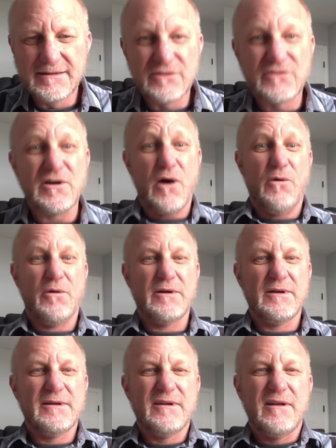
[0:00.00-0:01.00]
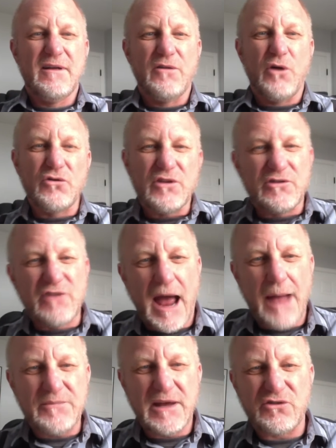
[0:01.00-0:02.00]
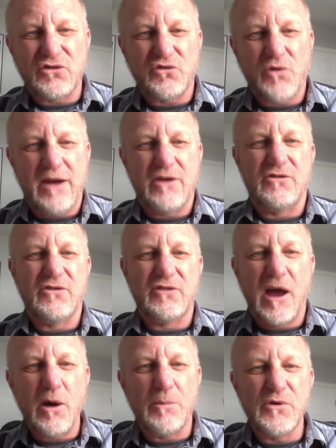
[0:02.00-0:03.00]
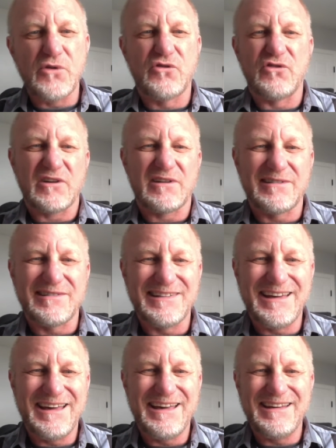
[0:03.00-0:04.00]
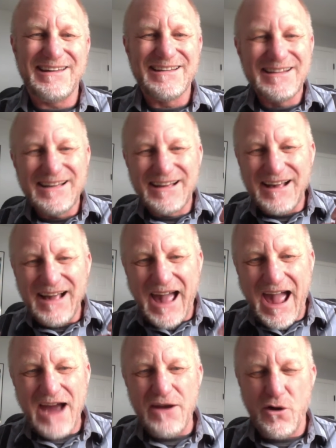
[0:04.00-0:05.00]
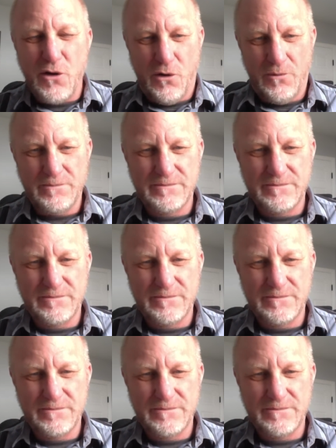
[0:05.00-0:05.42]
So, those are the top 10 strategies that help you to succeed at home.